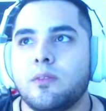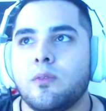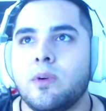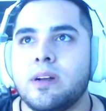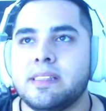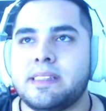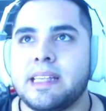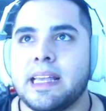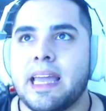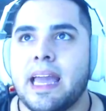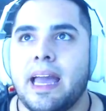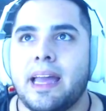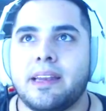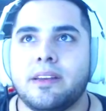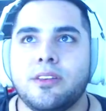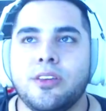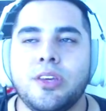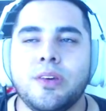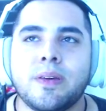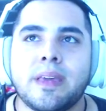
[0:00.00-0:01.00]
once
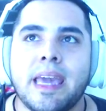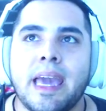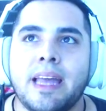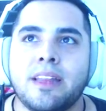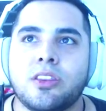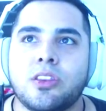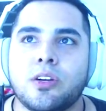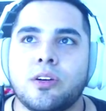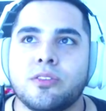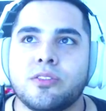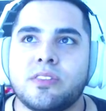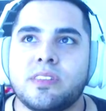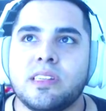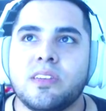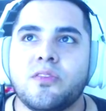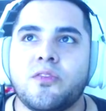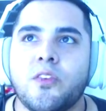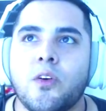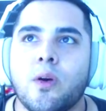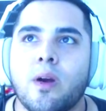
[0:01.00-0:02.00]
again, you can't throw
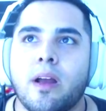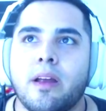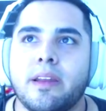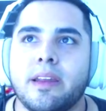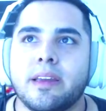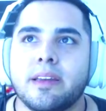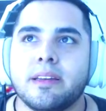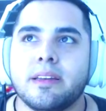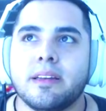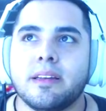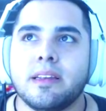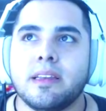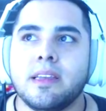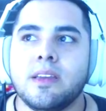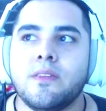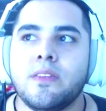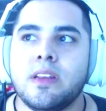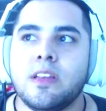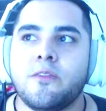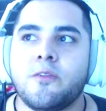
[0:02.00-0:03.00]
C4 on it,
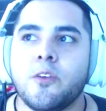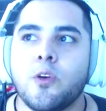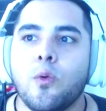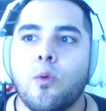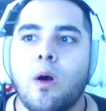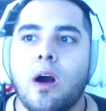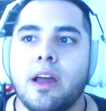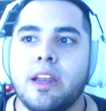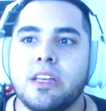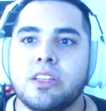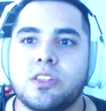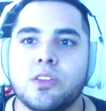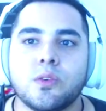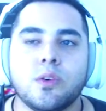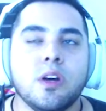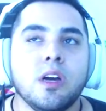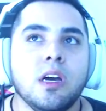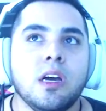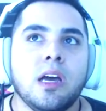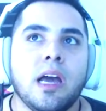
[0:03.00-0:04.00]
even if you wanted
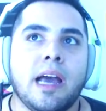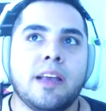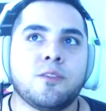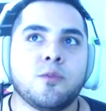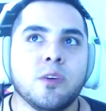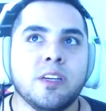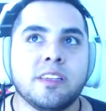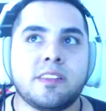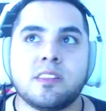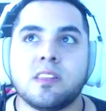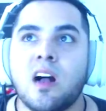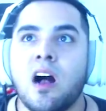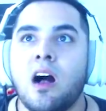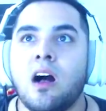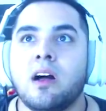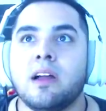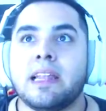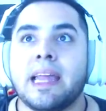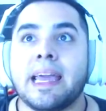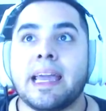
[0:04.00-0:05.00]
to. As we
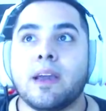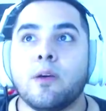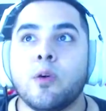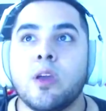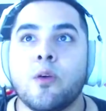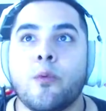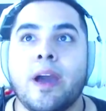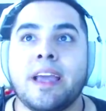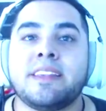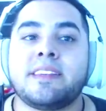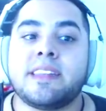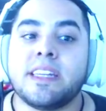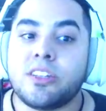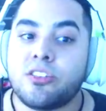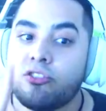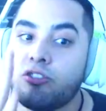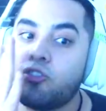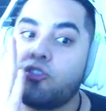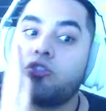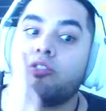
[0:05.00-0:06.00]
saw, like, we
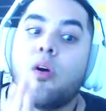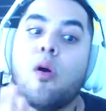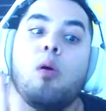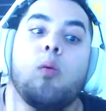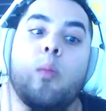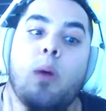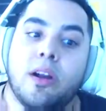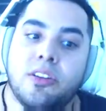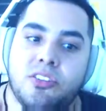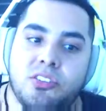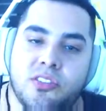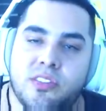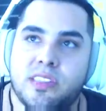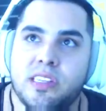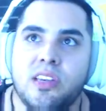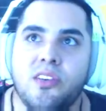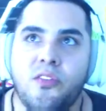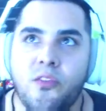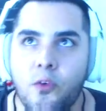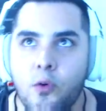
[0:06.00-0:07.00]
wasted so much
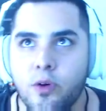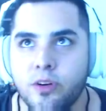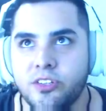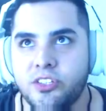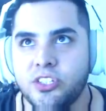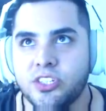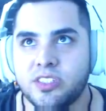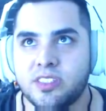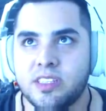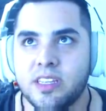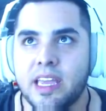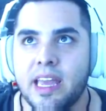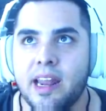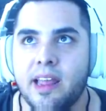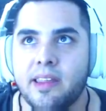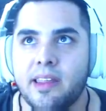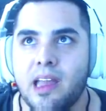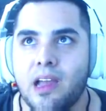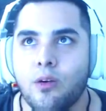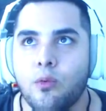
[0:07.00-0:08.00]
C4 just to get
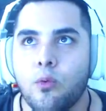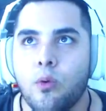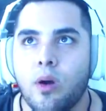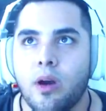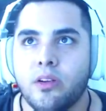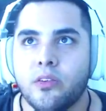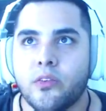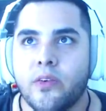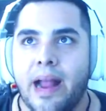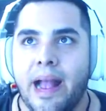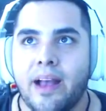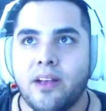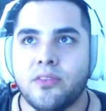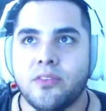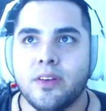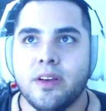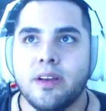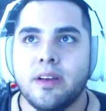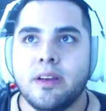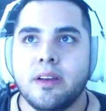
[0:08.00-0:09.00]
on that one RAFT.
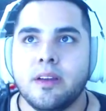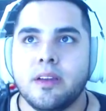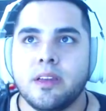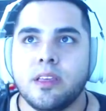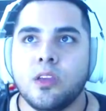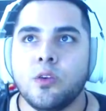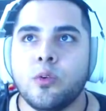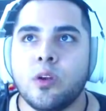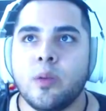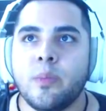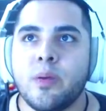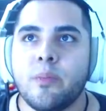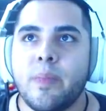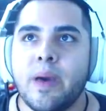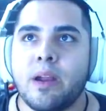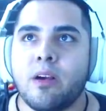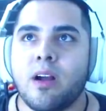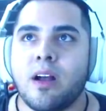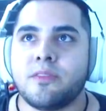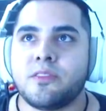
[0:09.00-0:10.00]
You would have
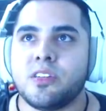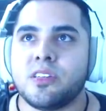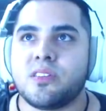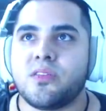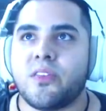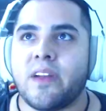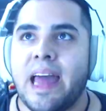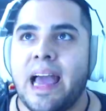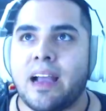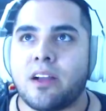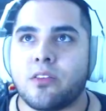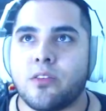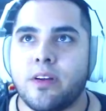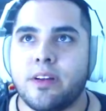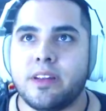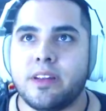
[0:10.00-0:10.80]
been better off just flak